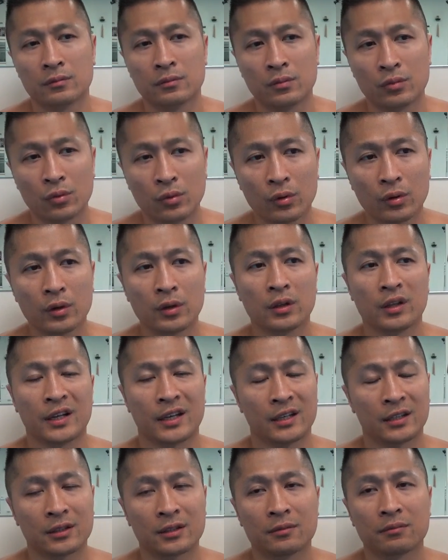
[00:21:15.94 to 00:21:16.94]
more
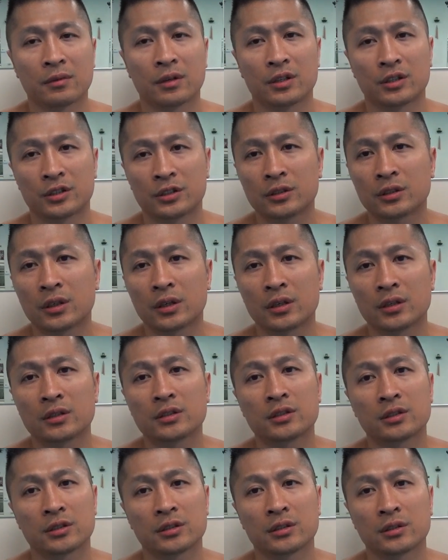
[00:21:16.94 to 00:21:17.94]
like the martial
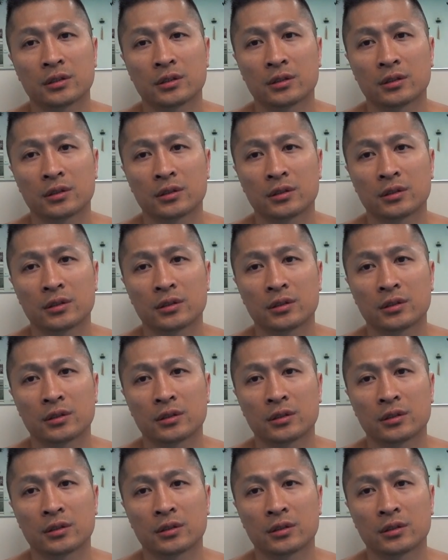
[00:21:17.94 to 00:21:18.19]
arts,